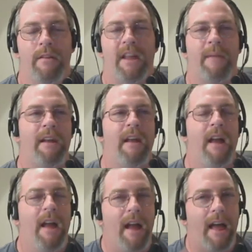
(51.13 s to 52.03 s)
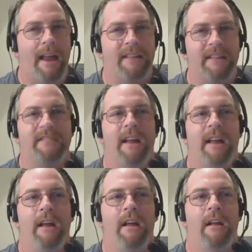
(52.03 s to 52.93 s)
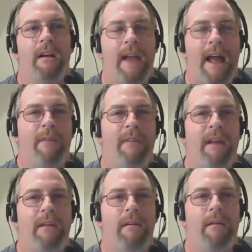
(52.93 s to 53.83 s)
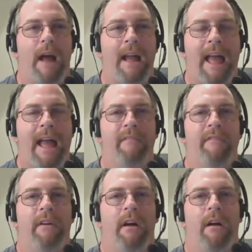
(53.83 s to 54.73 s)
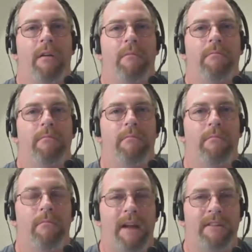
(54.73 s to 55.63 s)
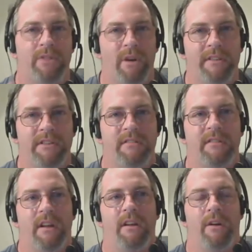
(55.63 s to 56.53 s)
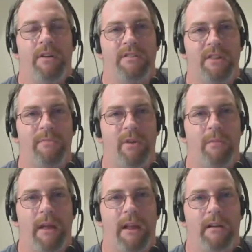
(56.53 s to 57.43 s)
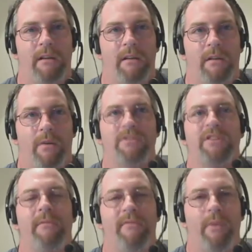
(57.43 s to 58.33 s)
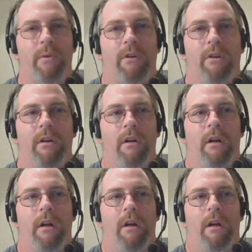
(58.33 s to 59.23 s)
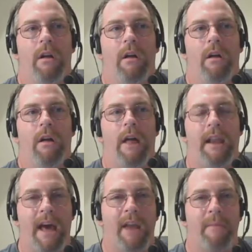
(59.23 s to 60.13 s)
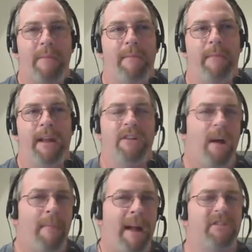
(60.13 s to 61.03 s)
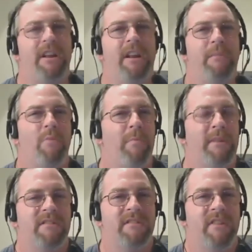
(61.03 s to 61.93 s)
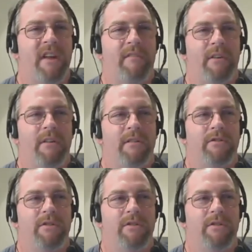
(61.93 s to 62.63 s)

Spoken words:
Thank you, man. And I was going to say, now that I have my services site on a subdomain or subfolder and not on my main page, I'm actually getting more business than ever.